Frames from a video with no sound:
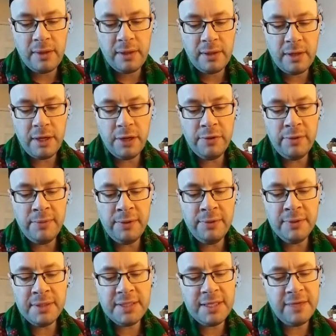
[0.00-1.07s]
O
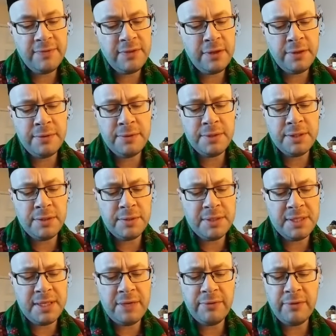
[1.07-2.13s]
immunity of those who
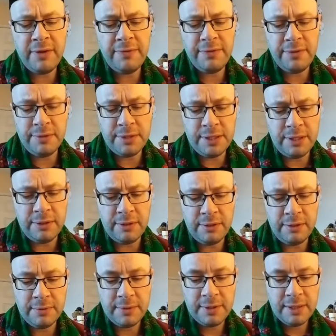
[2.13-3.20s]
seek refuge in
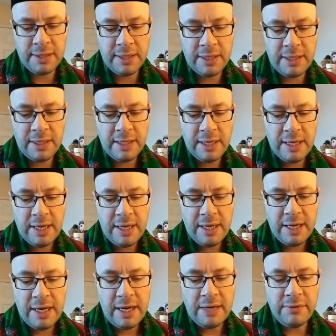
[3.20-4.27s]
you,
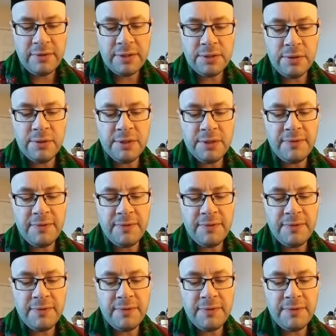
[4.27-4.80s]
and resort of